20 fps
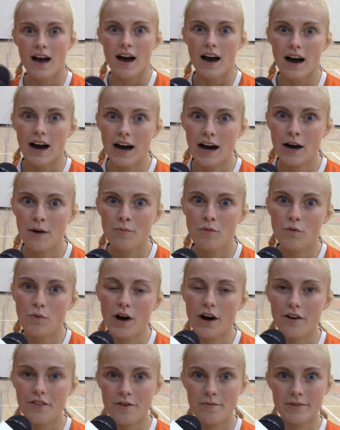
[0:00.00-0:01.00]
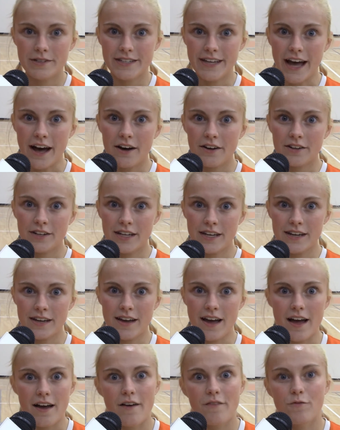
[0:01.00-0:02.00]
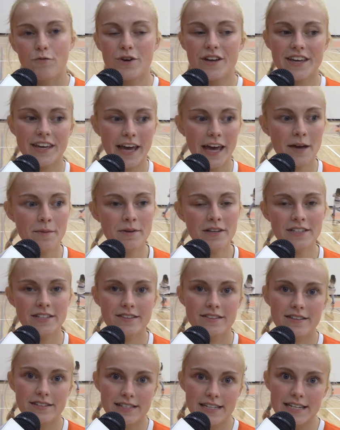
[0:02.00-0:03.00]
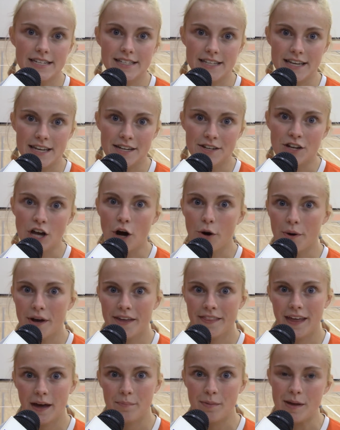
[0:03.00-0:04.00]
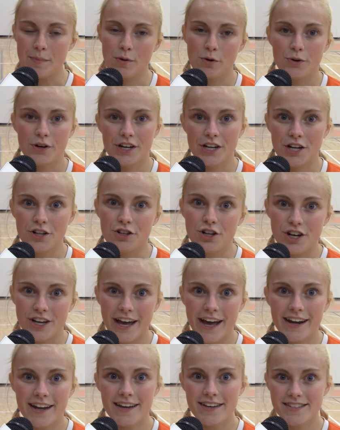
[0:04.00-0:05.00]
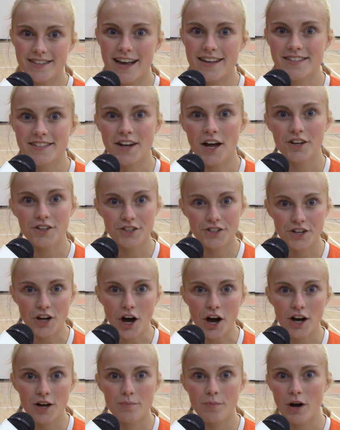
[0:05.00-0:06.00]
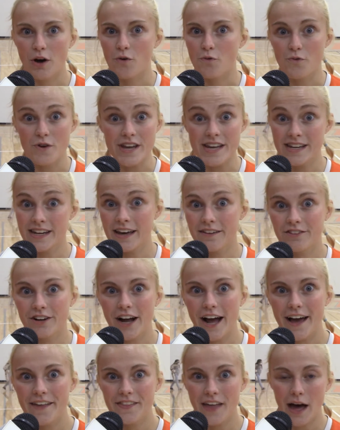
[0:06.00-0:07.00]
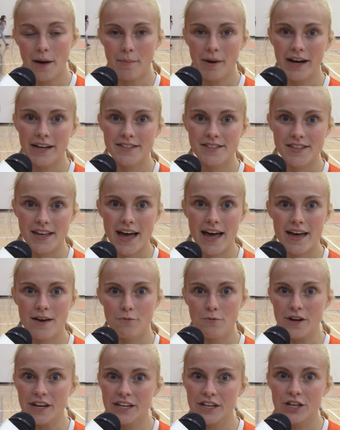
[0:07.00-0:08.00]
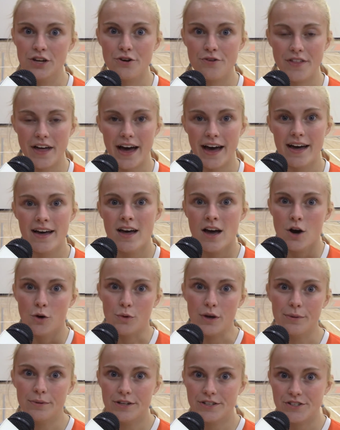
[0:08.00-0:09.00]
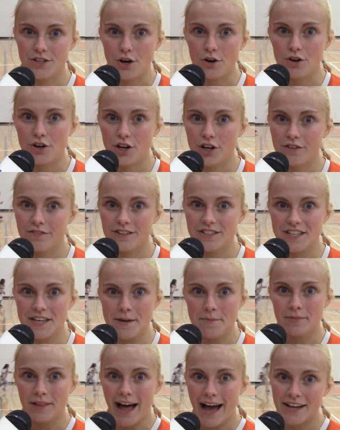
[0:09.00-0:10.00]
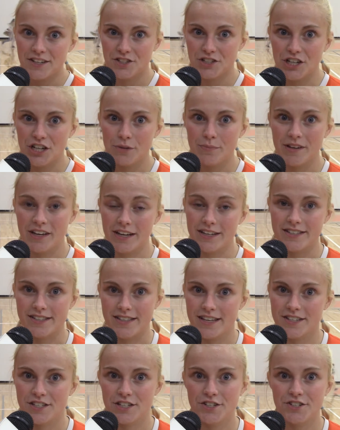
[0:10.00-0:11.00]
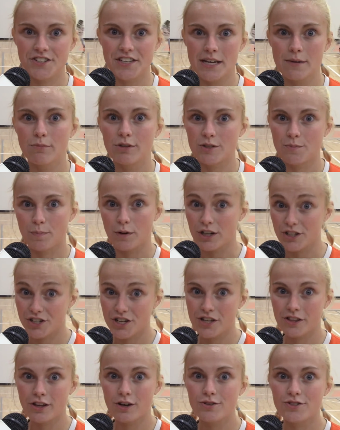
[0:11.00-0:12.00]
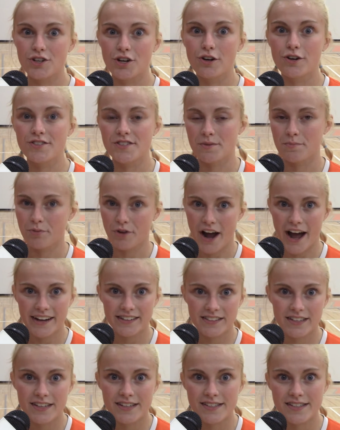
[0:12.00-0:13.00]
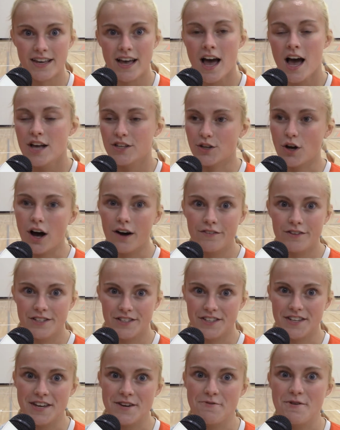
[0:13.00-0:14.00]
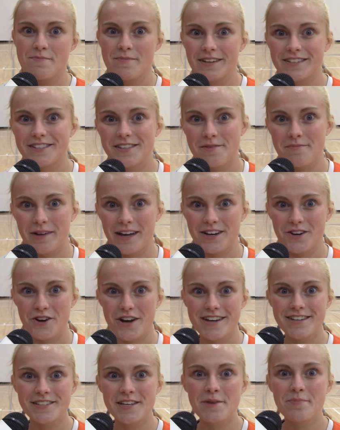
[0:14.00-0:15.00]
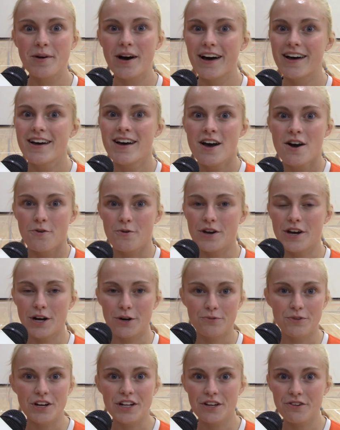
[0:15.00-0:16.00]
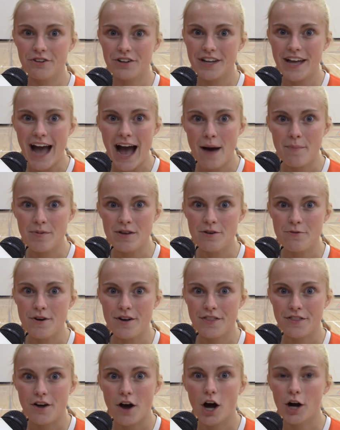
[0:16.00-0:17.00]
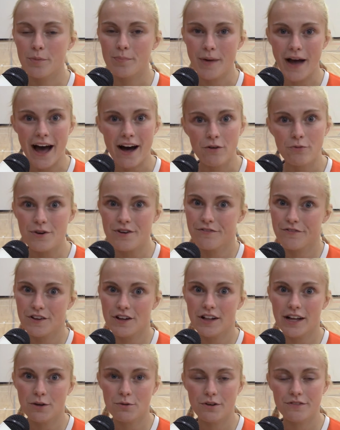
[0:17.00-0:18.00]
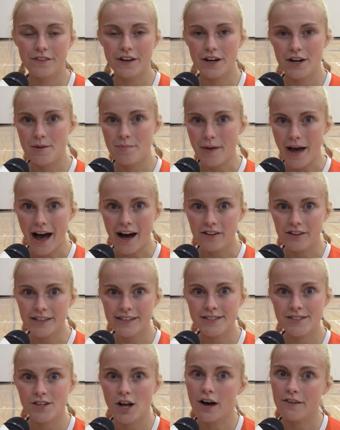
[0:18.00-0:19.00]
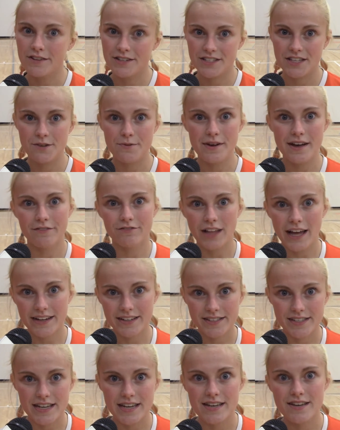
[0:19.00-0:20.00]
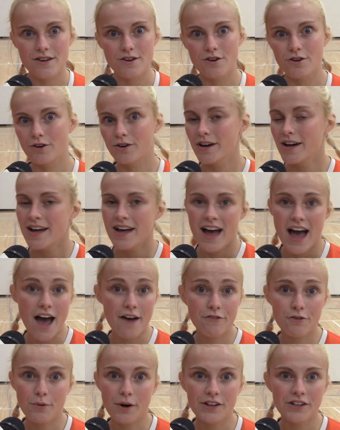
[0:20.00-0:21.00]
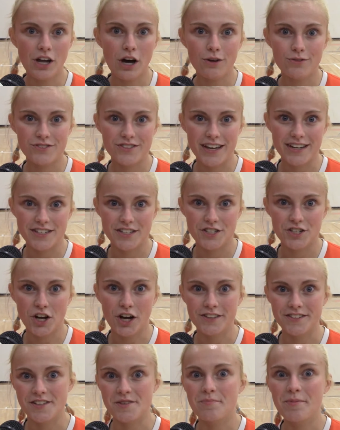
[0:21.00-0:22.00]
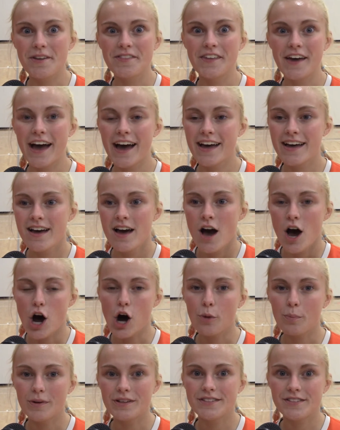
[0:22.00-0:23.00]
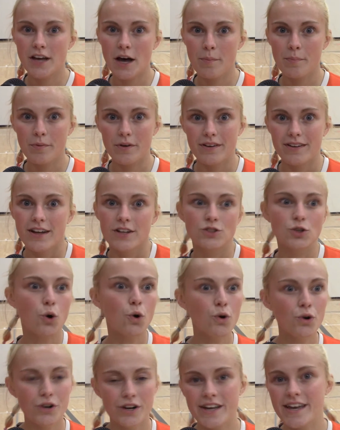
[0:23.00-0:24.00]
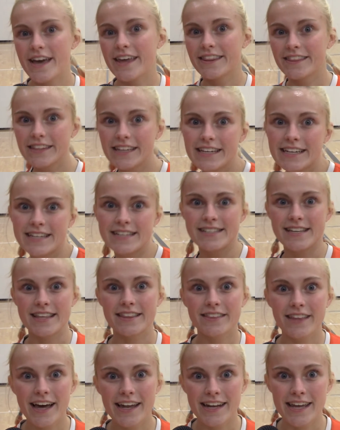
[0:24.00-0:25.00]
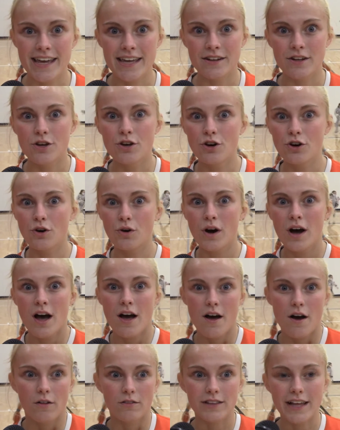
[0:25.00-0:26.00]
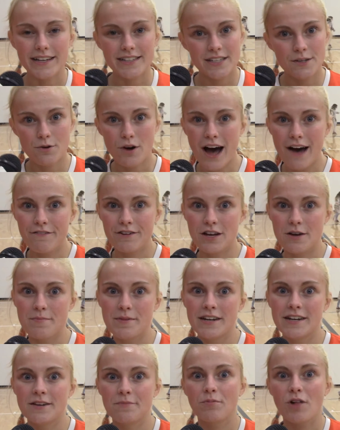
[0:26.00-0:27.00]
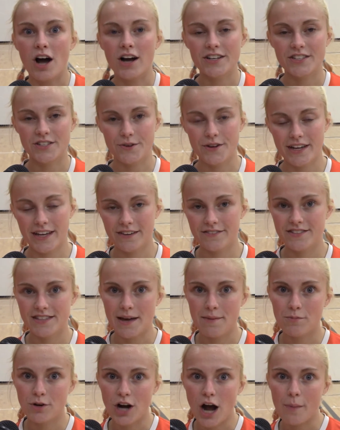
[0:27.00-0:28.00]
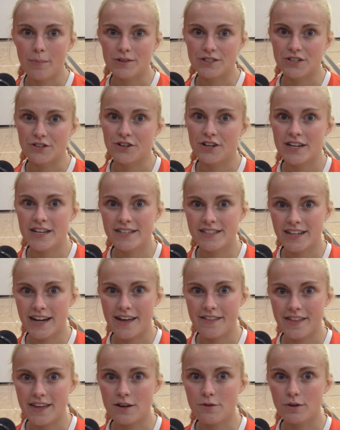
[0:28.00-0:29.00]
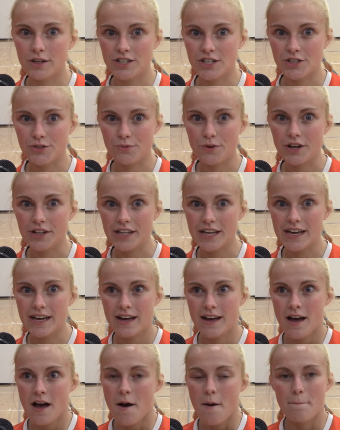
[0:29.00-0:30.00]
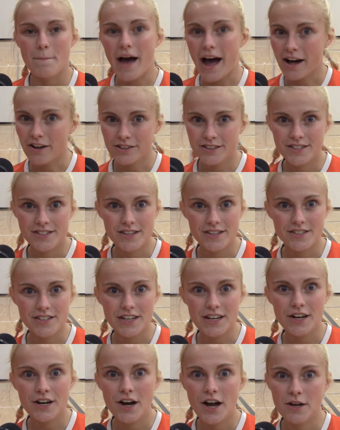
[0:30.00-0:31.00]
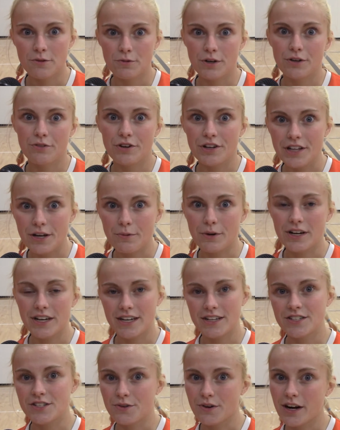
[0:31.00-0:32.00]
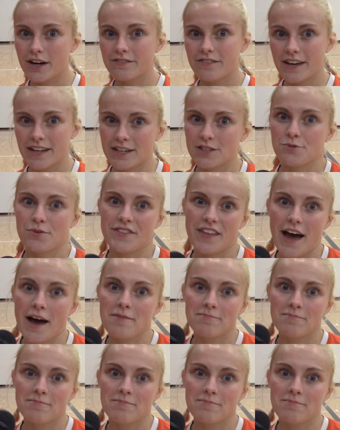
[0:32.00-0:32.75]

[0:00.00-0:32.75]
Um, well, the mentality, we came into the season knowing that people were going to look at us an underdog, but we never had that mindset. We knew that we were so good of a team last year because this year's team was pushing those girls in practice. So obviously we missed them like crazy, but we are really, really happy with our bat. We feel like we're very balanced events. Obviously, we have Lexi, who everyone knows Lexi Johnson, but that opens up Tori and Liz and Lennon, who Lexi will have a committed block, so it gives them more opportunities. And I think we're just really balanced this year, and we're really working to our advantage with that.